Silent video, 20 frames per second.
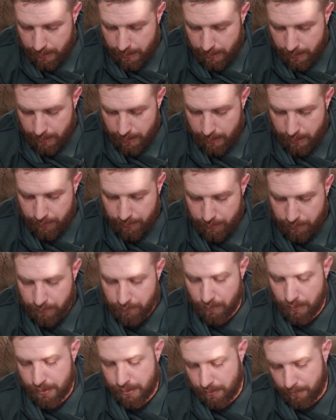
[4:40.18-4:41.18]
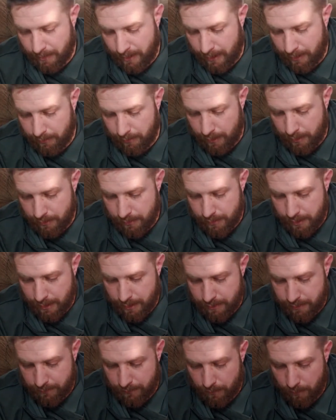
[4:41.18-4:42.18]
Universal background
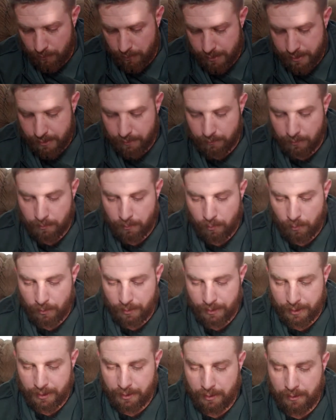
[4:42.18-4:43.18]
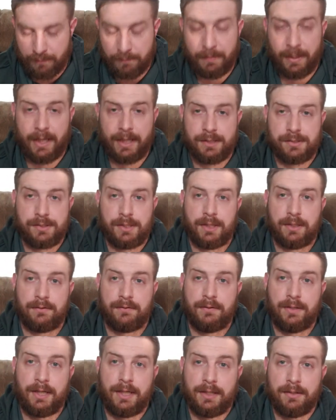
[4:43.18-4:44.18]
checks, of course, and reporting of back check
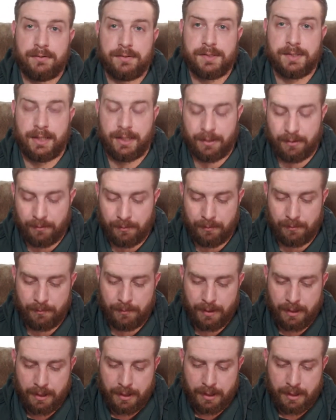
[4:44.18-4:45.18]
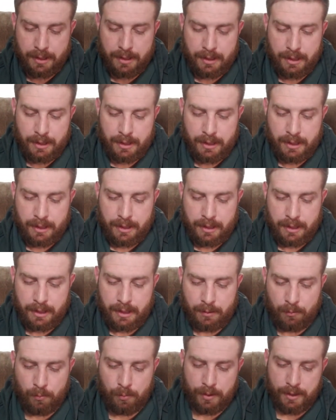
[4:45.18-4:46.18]
denials. Now,
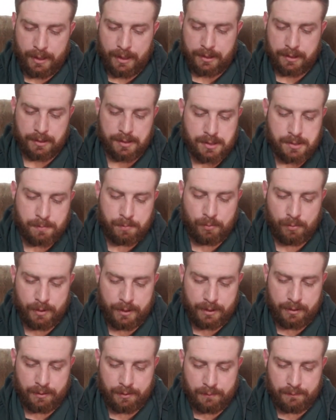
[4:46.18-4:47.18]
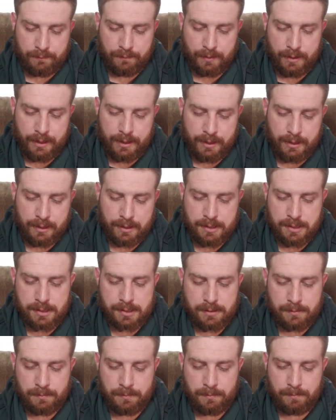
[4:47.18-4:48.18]
at this point of reading
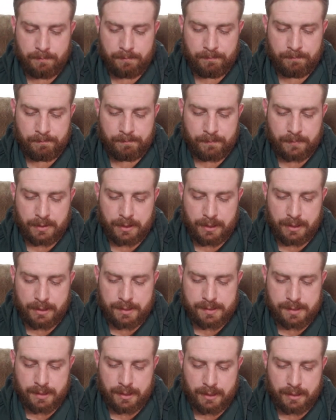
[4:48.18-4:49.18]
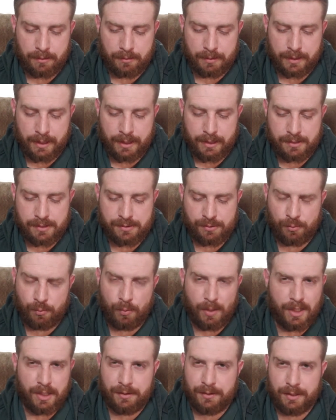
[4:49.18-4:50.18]
this, it's like, okay, so
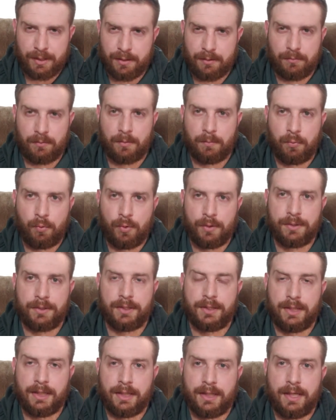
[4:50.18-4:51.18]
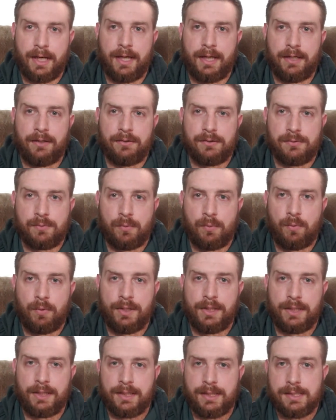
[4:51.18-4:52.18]
why are they going to report the denials? Well, what
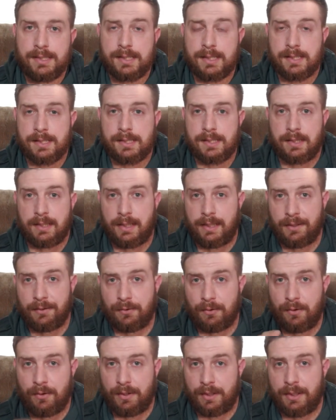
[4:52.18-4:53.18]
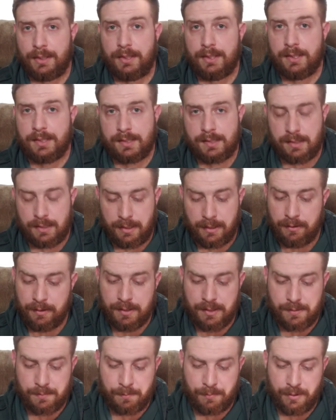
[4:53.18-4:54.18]
it is later on in
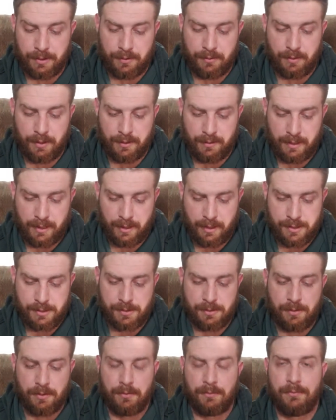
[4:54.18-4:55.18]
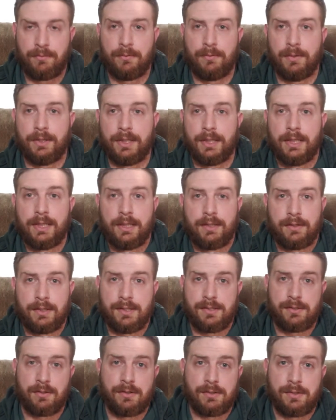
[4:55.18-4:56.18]
this bill, as you go through it,
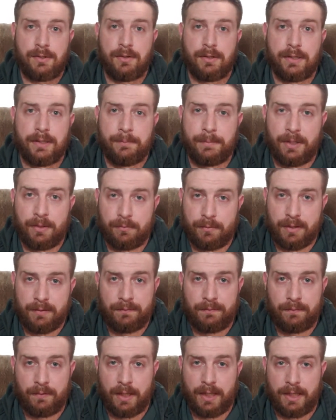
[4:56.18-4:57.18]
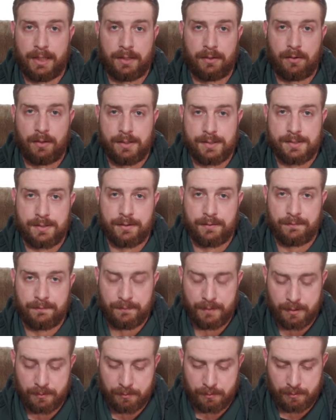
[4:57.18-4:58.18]
they start talking about red flag laws on the
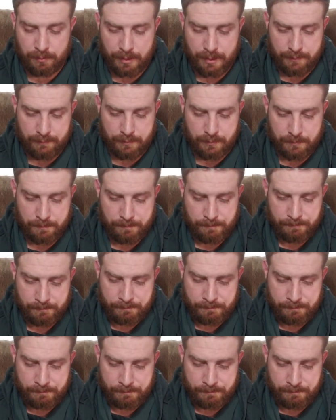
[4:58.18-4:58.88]
federal level.